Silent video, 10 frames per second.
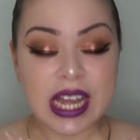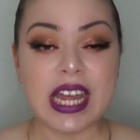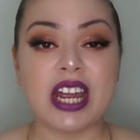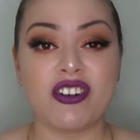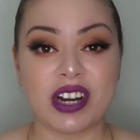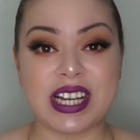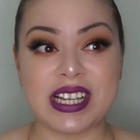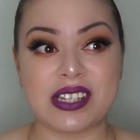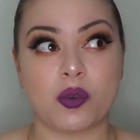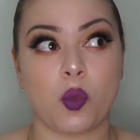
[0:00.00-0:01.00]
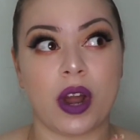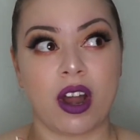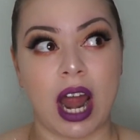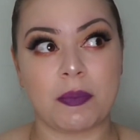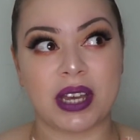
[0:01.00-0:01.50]
here is
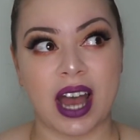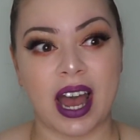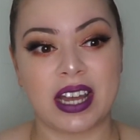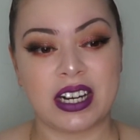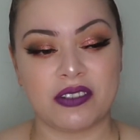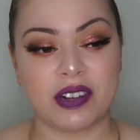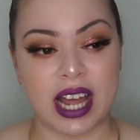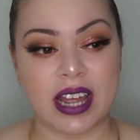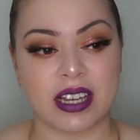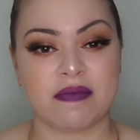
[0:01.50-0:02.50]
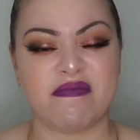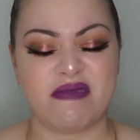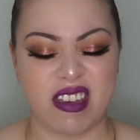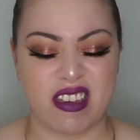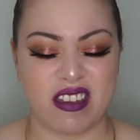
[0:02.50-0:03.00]
where I'm kind of like
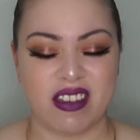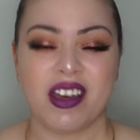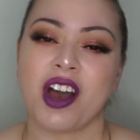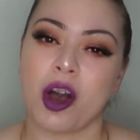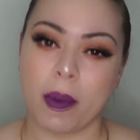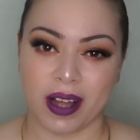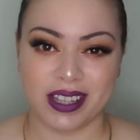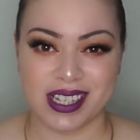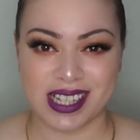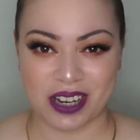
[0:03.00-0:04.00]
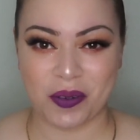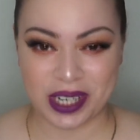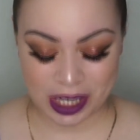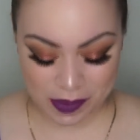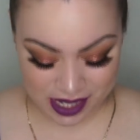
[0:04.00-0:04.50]
about these
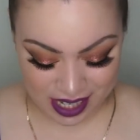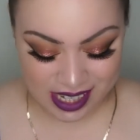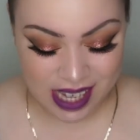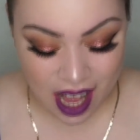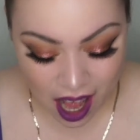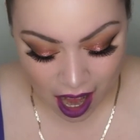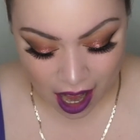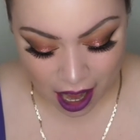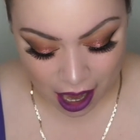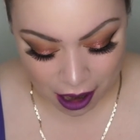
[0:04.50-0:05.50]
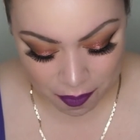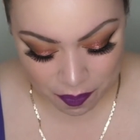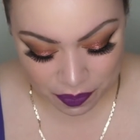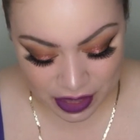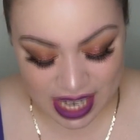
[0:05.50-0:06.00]
liquid lipsticks.
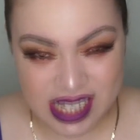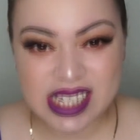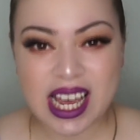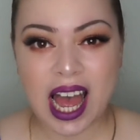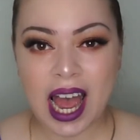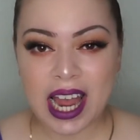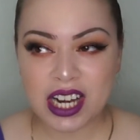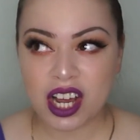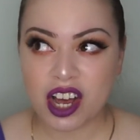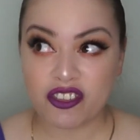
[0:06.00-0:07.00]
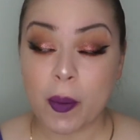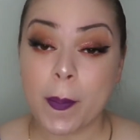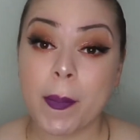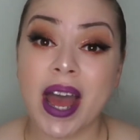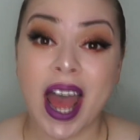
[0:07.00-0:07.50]
It's kind
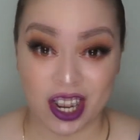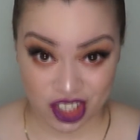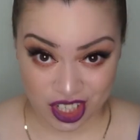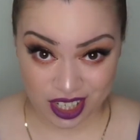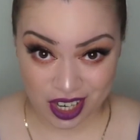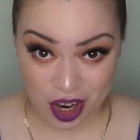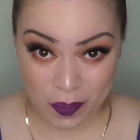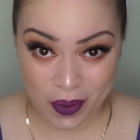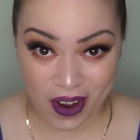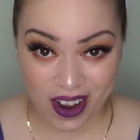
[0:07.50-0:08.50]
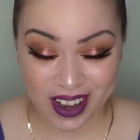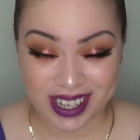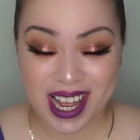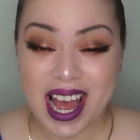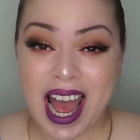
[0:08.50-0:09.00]
of patchy
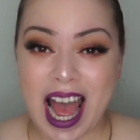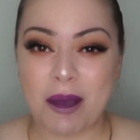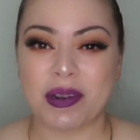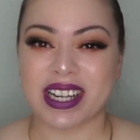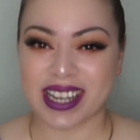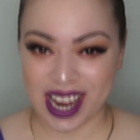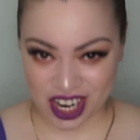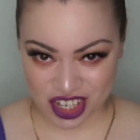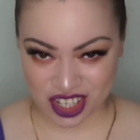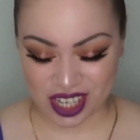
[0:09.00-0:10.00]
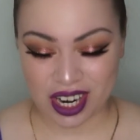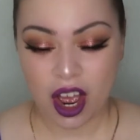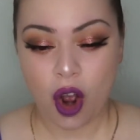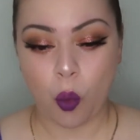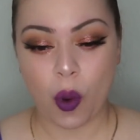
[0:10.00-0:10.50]
upon application
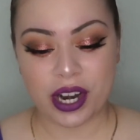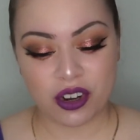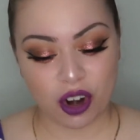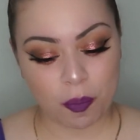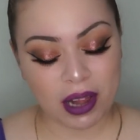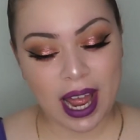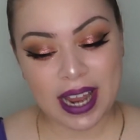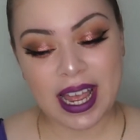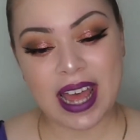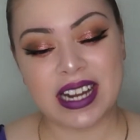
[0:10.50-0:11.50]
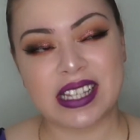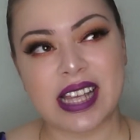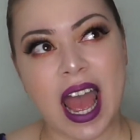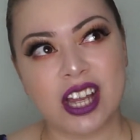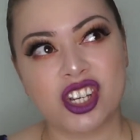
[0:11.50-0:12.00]
when you're applying, and
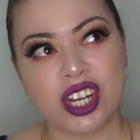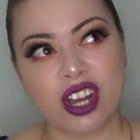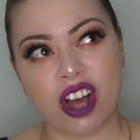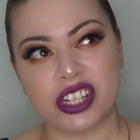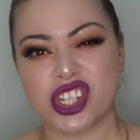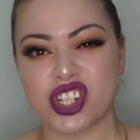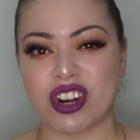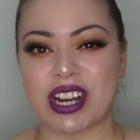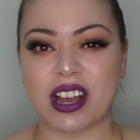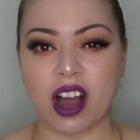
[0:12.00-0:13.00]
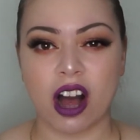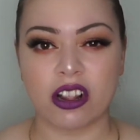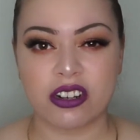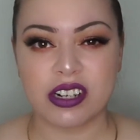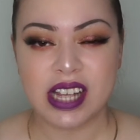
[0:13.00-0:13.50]
it's actually on certain
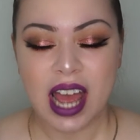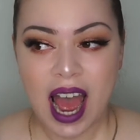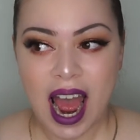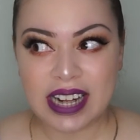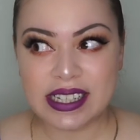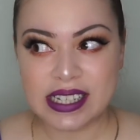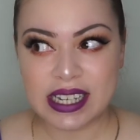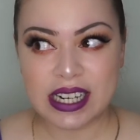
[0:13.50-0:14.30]
colors. I